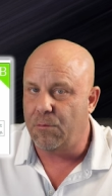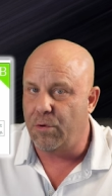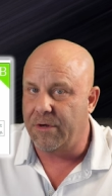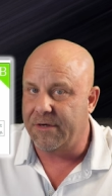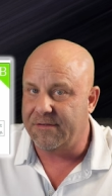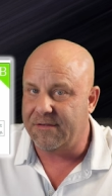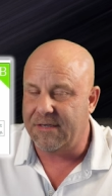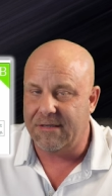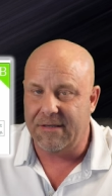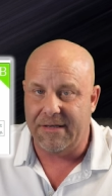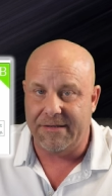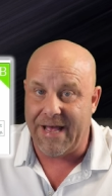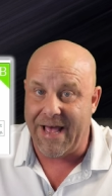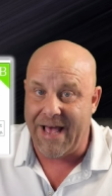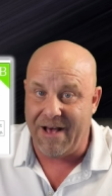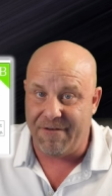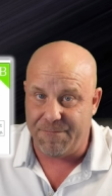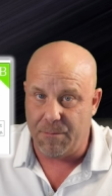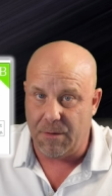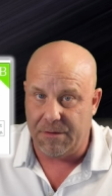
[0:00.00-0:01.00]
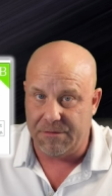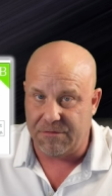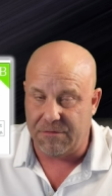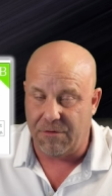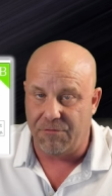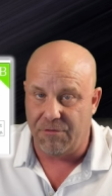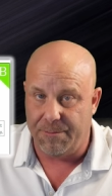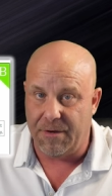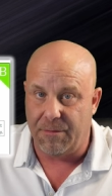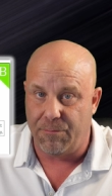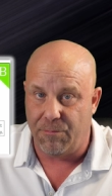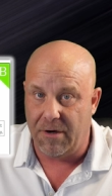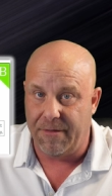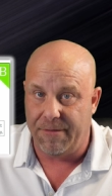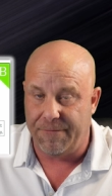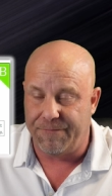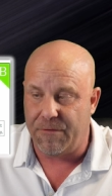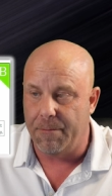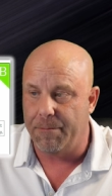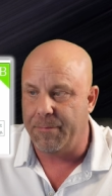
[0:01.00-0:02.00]
We're at ten and a half months, though, remember, on
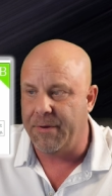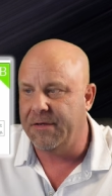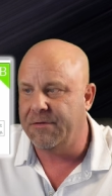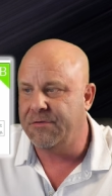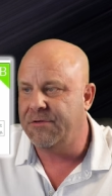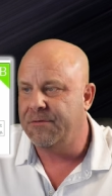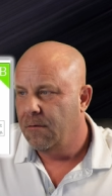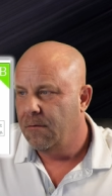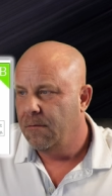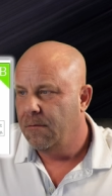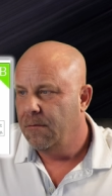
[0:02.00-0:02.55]
the front page.